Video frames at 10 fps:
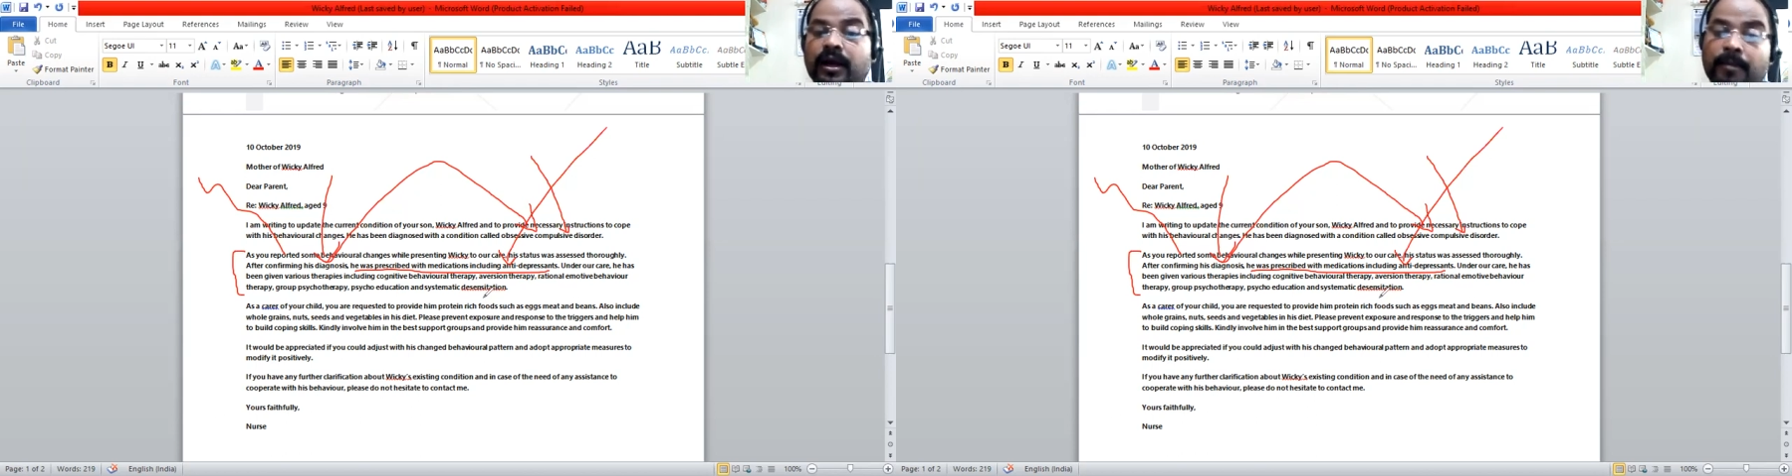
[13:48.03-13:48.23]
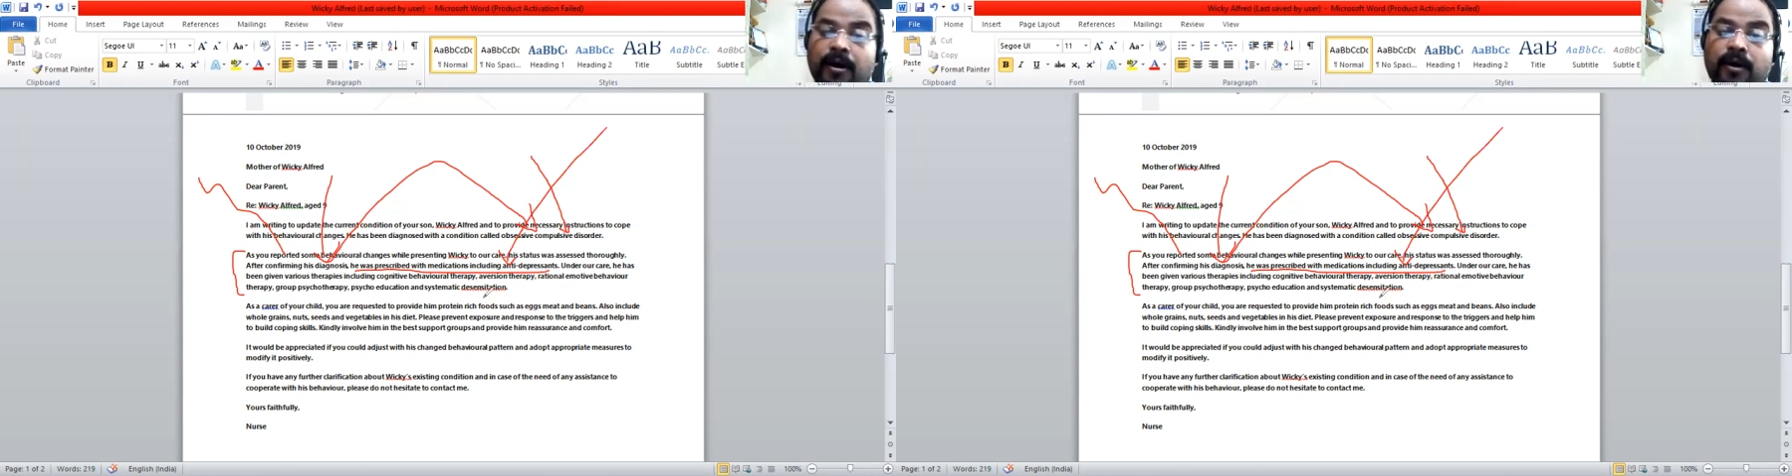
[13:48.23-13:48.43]

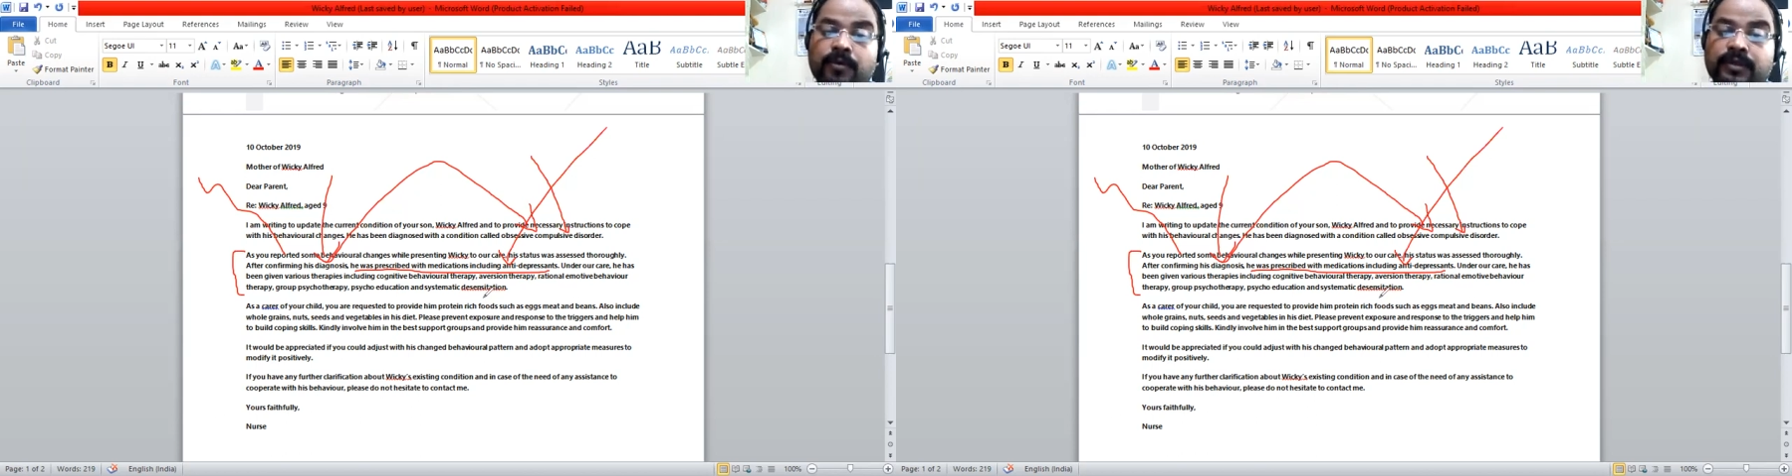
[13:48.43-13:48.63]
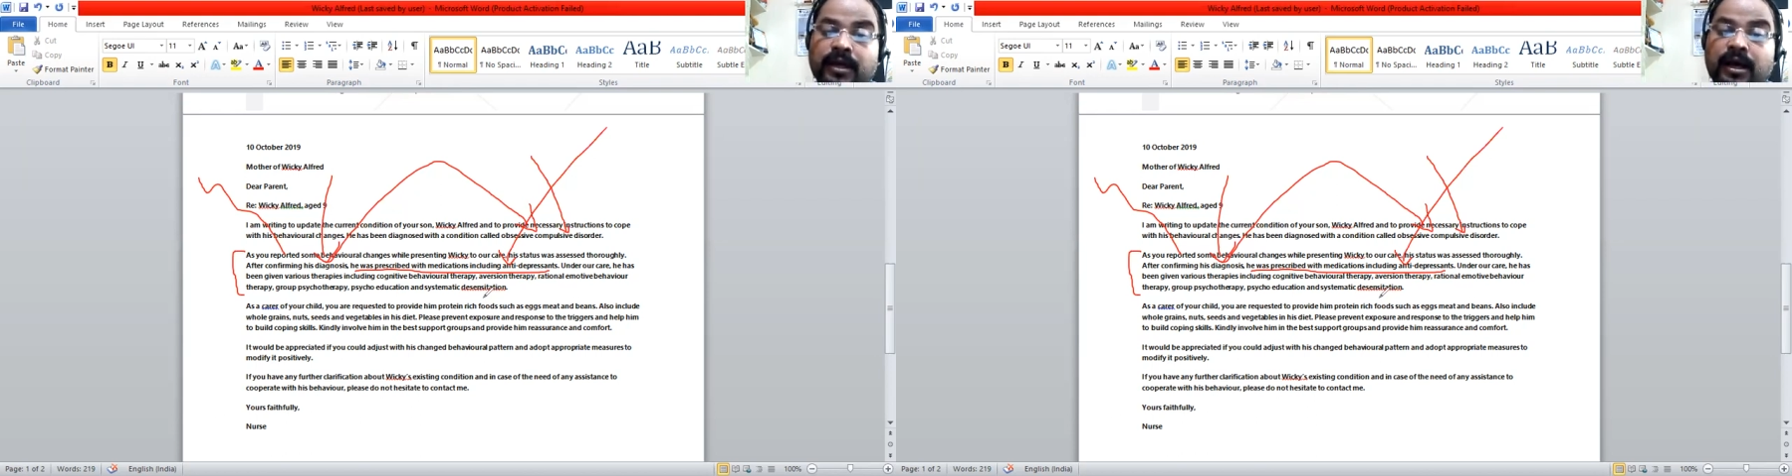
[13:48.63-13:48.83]

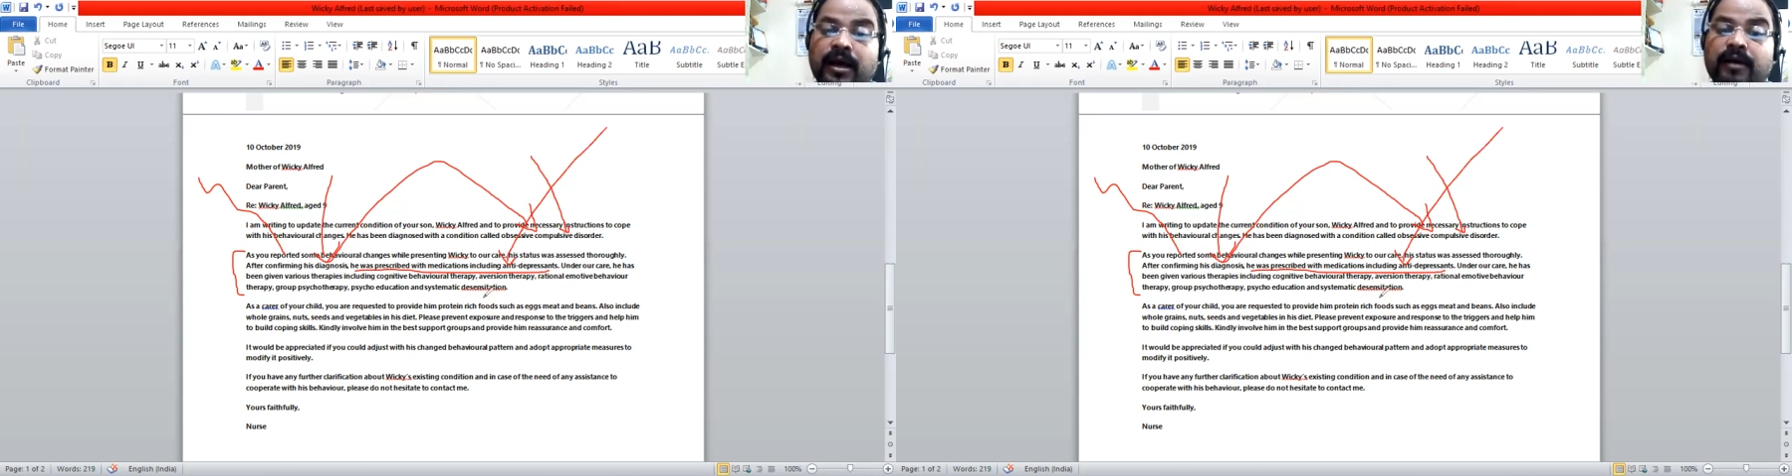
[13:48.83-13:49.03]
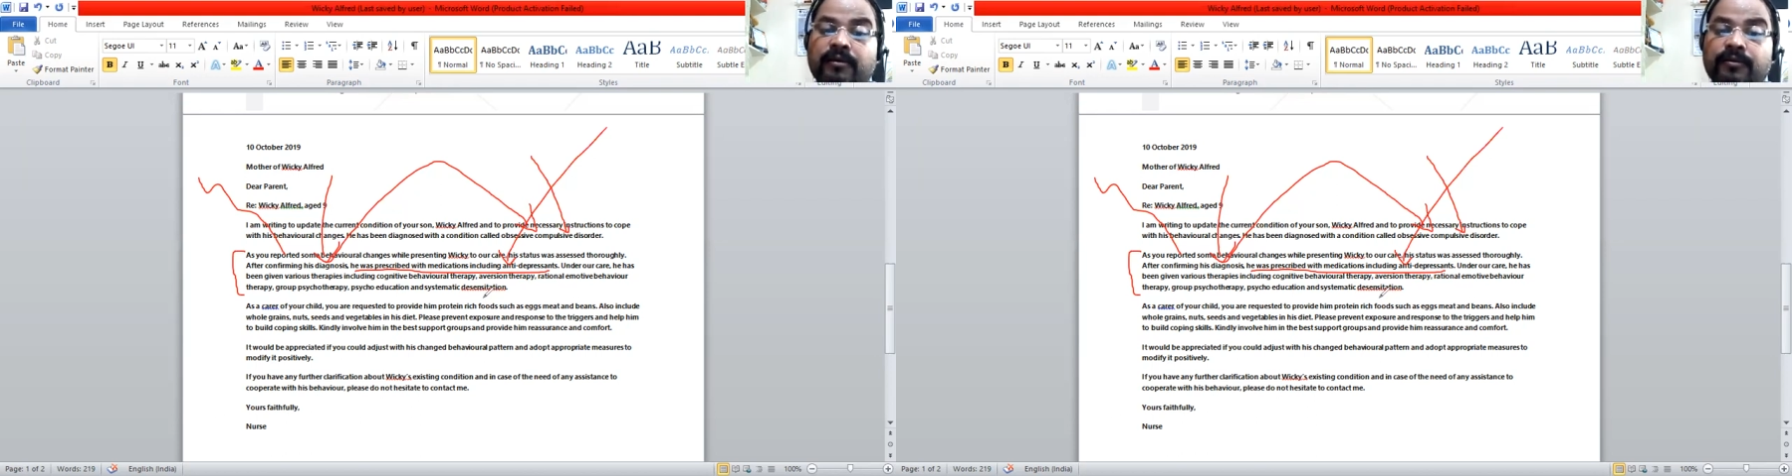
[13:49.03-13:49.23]
about
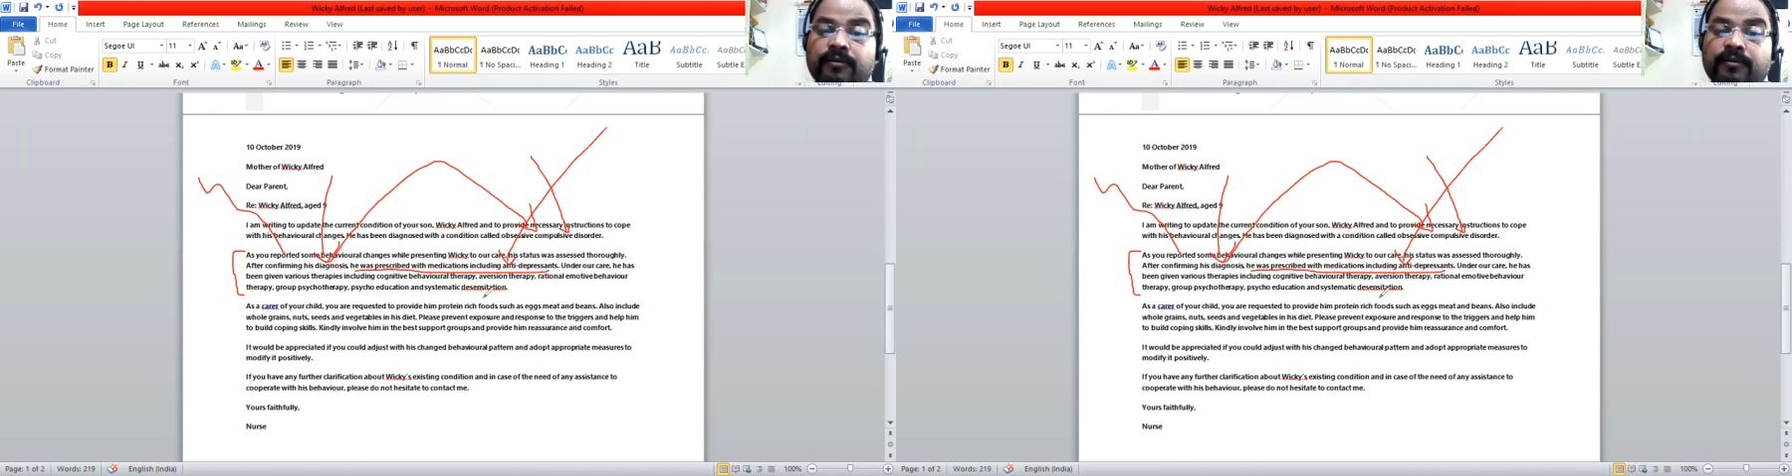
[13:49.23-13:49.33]
the